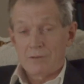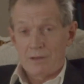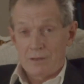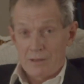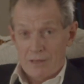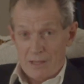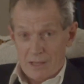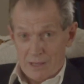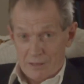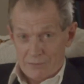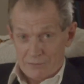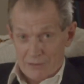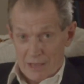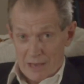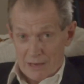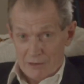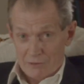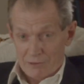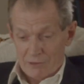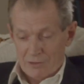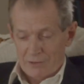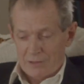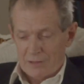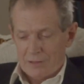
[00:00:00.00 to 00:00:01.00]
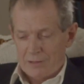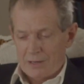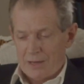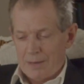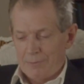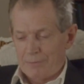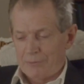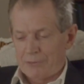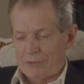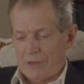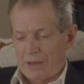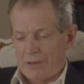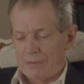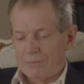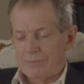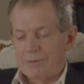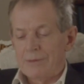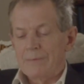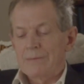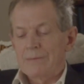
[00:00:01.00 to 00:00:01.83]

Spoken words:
that he sanctioned it himself,